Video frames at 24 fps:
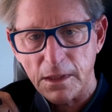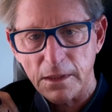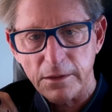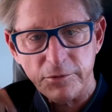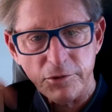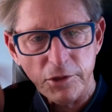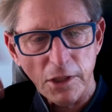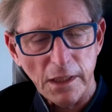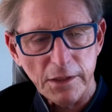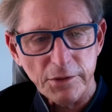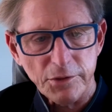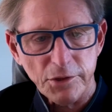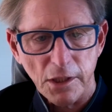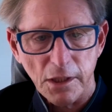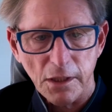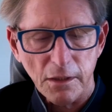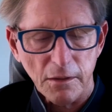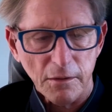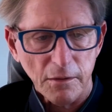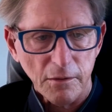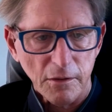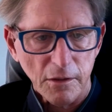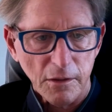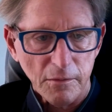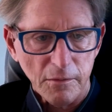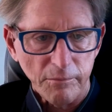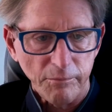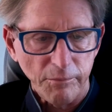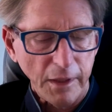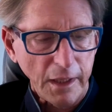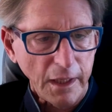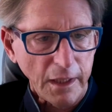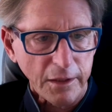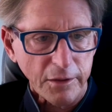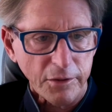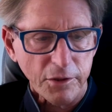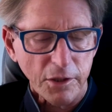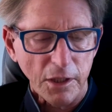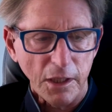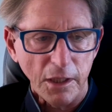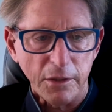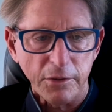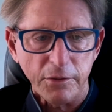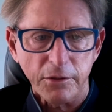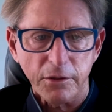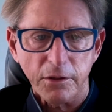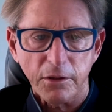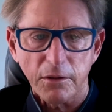Judging, being
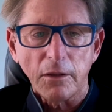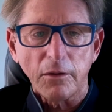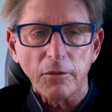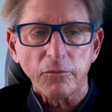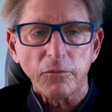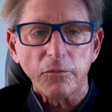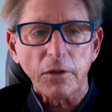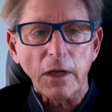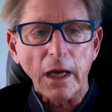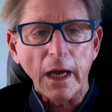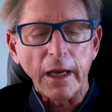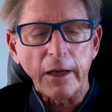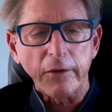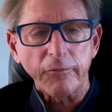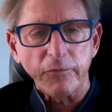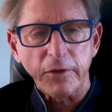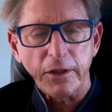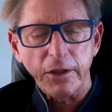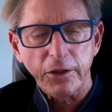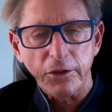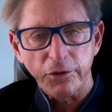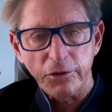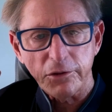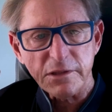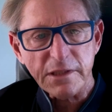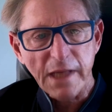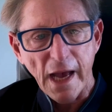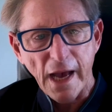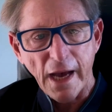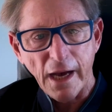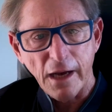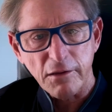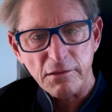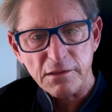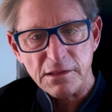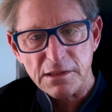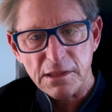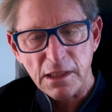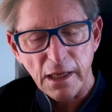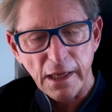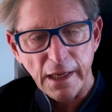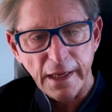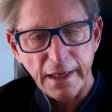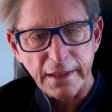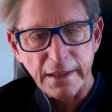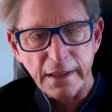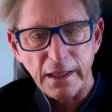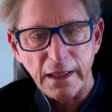judged. And we use
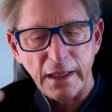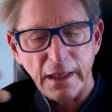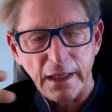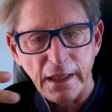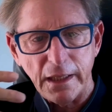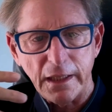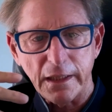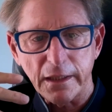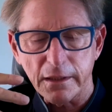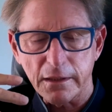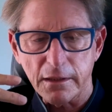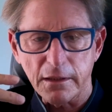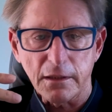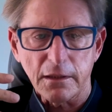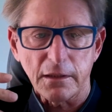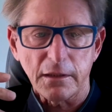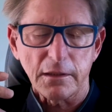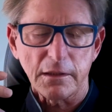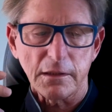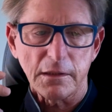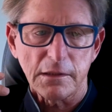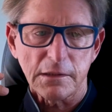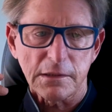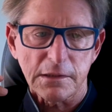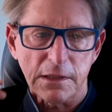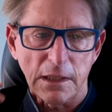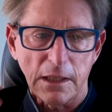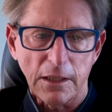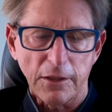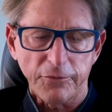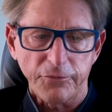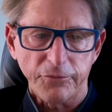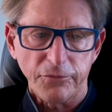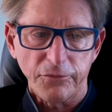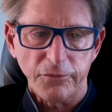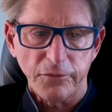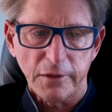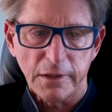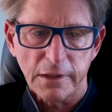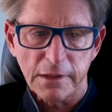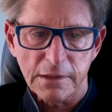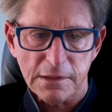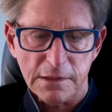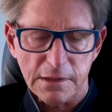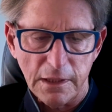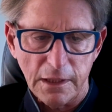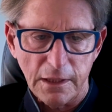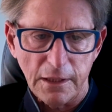outside in
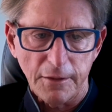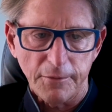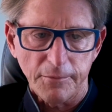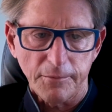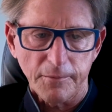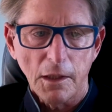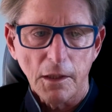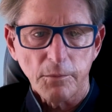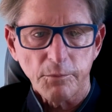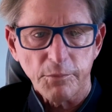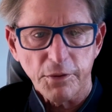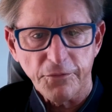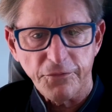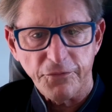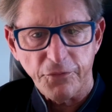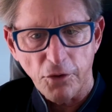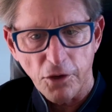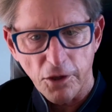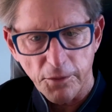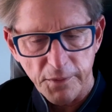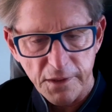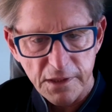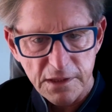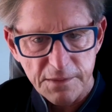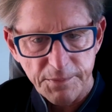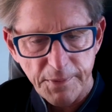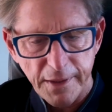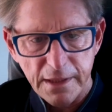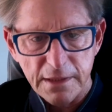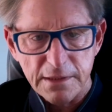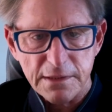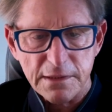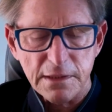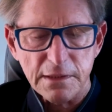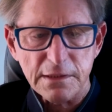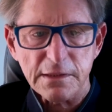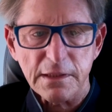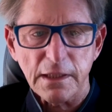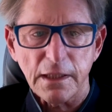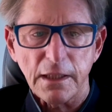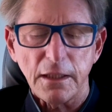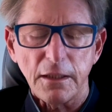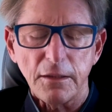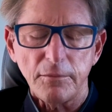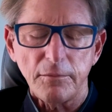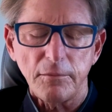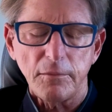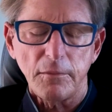self-esteem. Performance-based
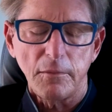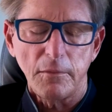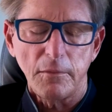esteem.